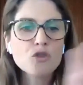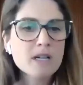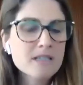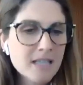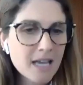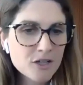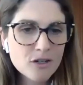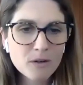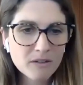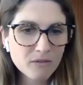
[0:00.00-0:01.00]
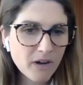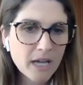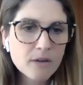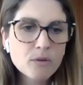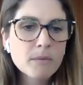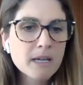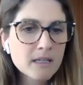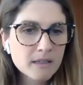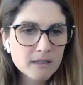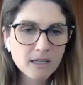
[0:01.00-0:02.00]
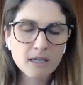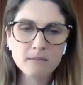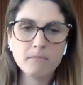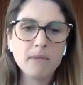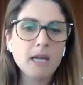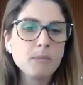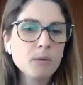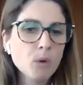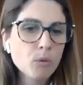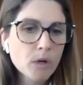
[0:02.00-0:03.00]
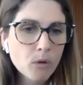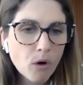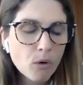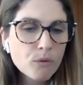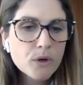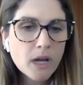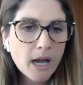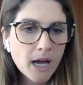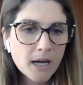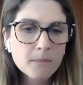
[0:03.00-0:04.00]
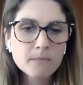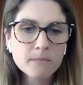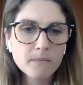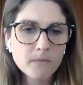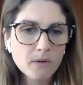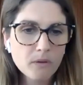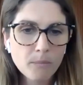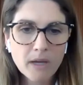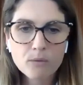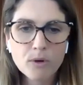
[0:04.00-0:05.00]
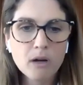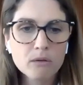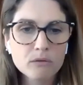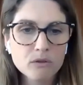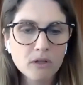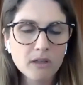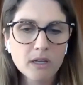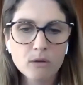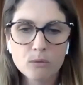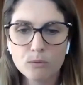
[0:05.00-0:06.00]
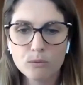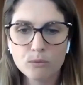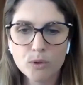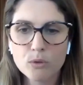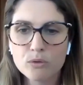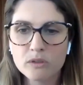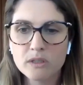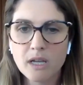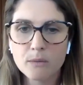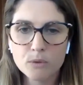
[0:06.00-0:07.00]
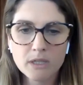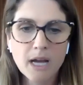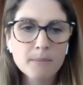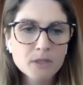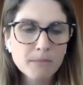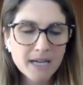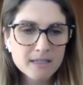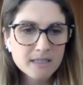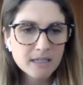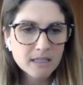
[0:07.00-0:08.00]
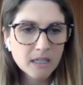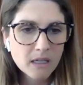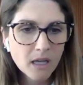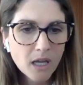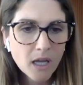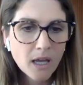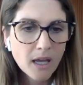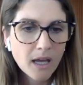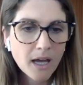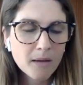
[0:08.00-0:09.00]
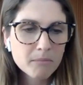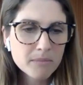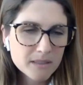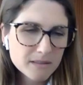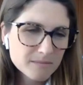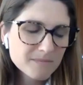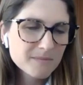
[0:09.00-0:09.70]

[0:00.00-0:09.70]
transnational environment that maybe we will overcome the backgrounds, the legal rules that would come domestically. But